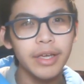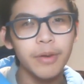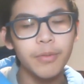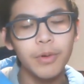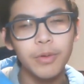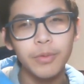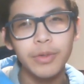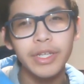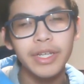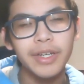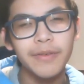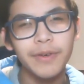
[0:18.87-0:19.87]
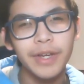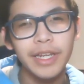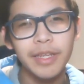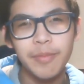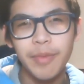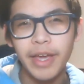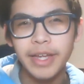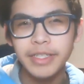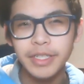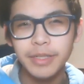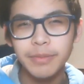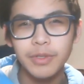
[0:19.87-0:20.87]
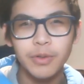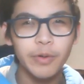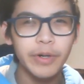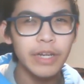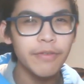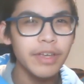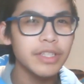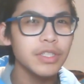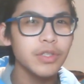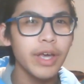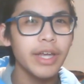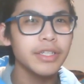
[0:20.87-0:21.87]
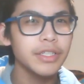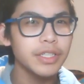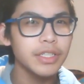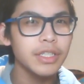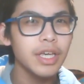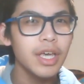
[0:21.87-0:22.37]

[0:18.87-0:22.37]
and won't really cover any matchups or advanced strategies.